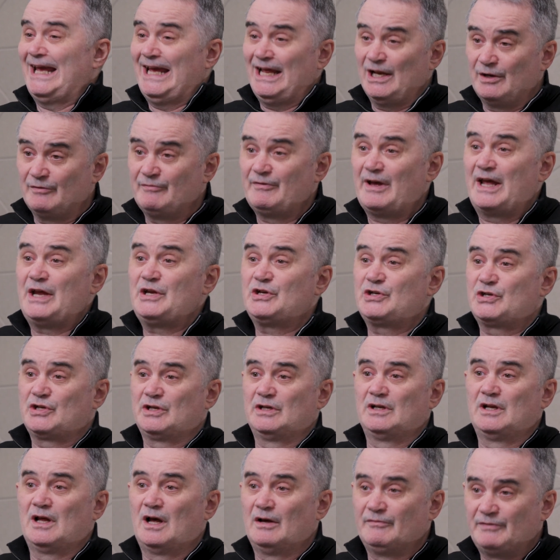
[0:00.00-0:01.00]

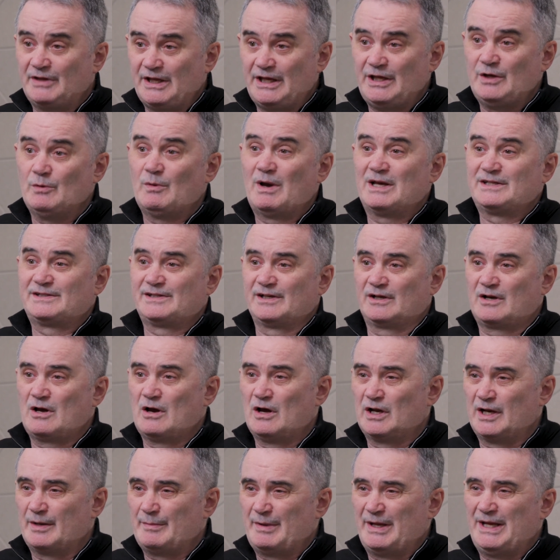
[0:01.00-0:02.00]
innovation of the US
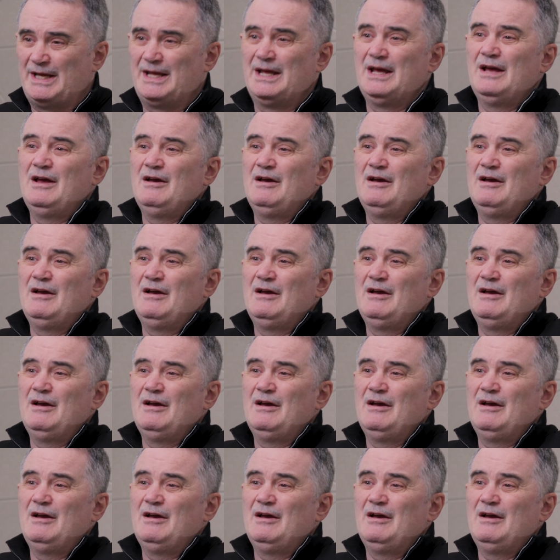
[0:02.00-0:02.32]
economy,